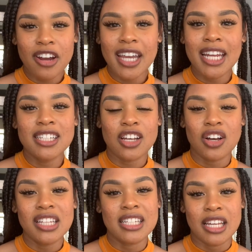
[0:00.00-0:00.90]
I get into all
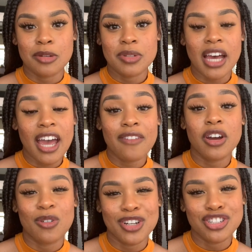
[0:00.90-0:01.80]
the tips, I have a
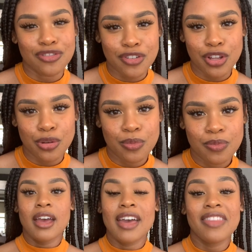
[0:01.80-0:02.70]
question for you.
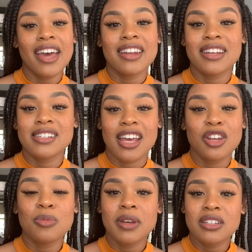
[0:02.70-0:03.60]
And that is, can
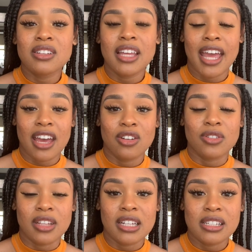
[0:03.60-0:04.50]
you mentally handle
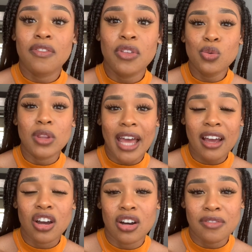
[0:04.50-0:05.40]
this? If
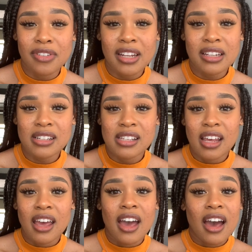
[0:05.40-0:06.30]
lack confidence,
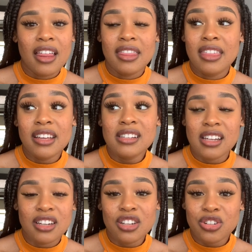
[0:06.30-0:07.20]
this
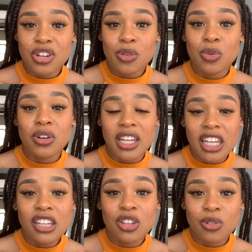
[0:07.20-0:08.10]
industry will
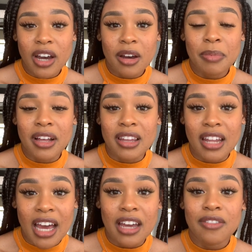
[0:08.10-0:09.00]
eat you up
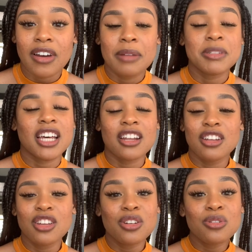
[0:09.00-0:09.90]
alive. I'm
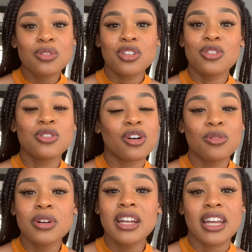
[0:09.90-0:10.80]
telling you, you don't
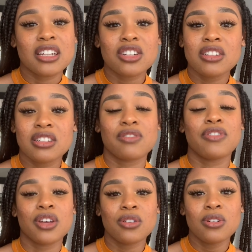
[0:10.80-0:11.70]
want to enter this
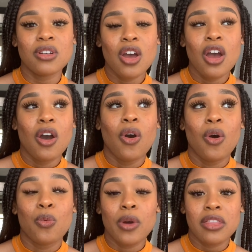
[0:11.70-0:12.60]
field
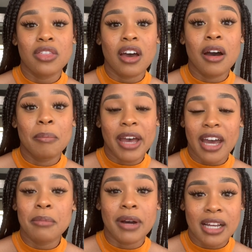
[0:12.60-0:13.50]
with a
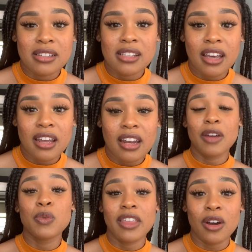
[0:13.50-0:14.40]
bad mindset
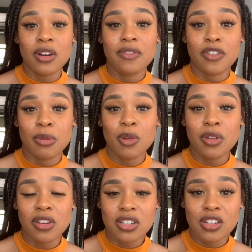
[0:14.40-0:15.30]
and without confirming
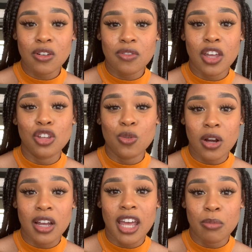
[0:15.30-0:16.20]
with yourself that you
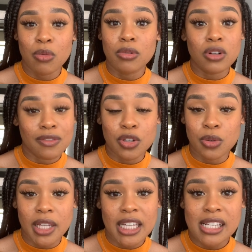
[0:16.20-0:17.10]
are capable of
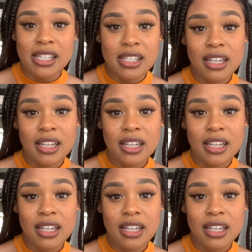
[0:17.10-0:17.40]
doing this.